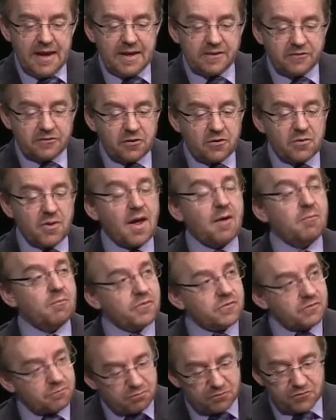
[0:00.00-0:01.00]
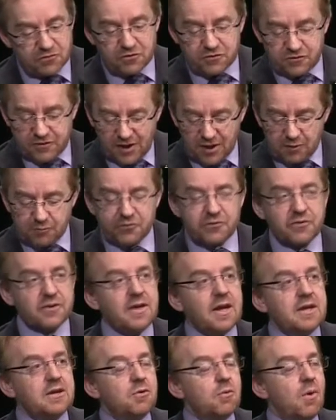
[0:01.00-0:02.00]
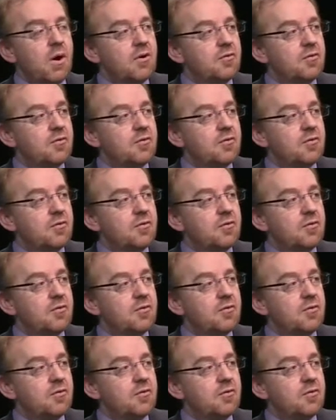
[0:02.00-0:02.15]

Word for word: And so that was just helps to get you